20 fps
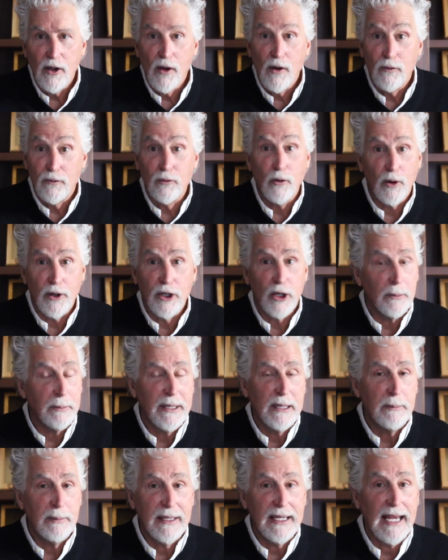for your
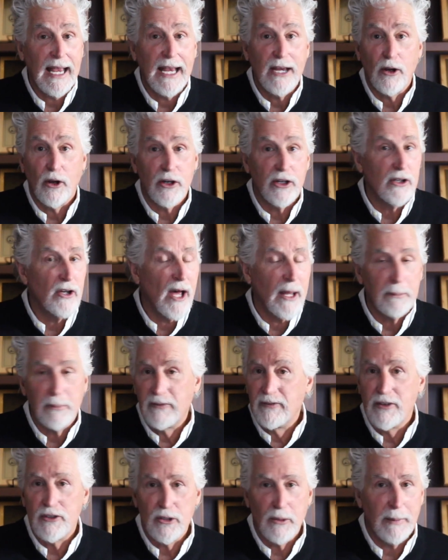PPA or your
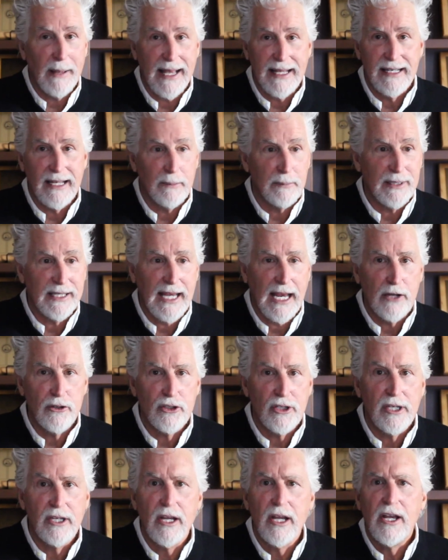non-provisional patent
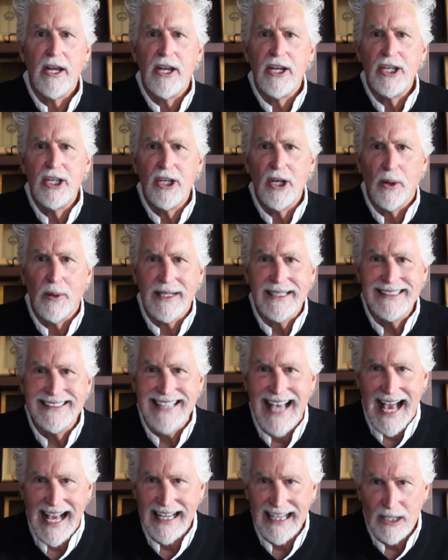application, you know
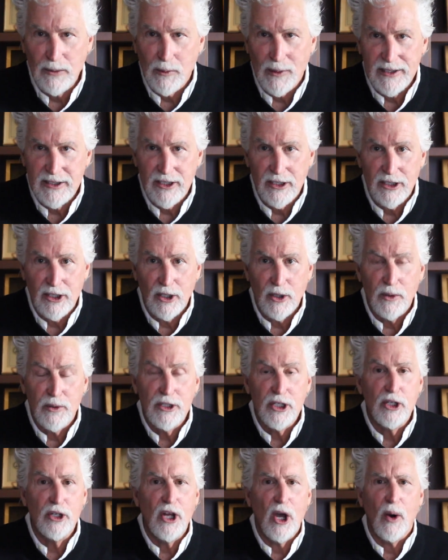exactly what to do.
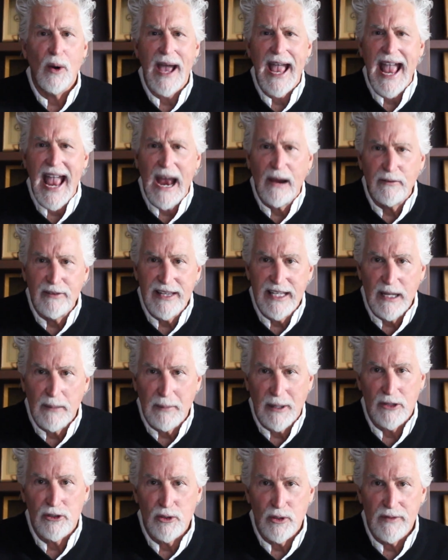You know everything
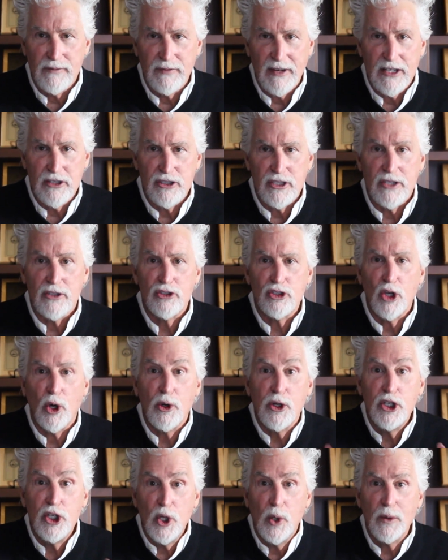about your invention, so
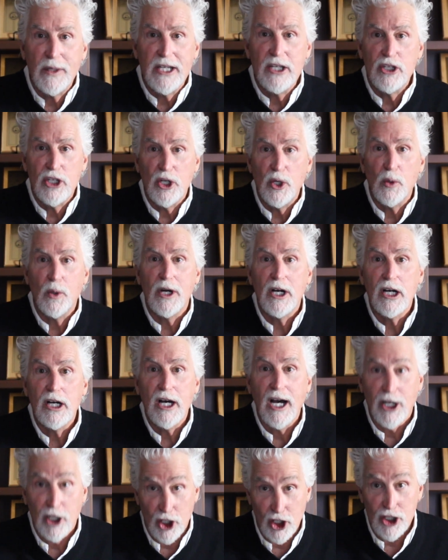you can do
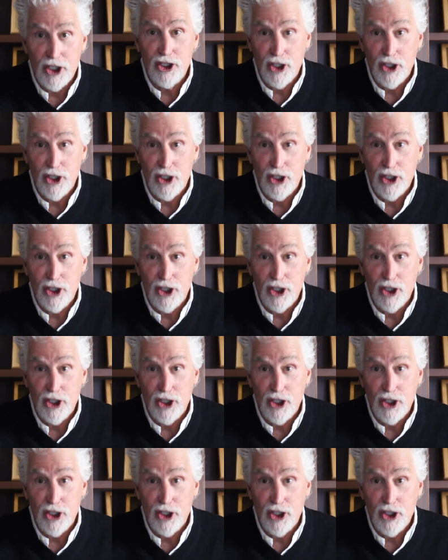a good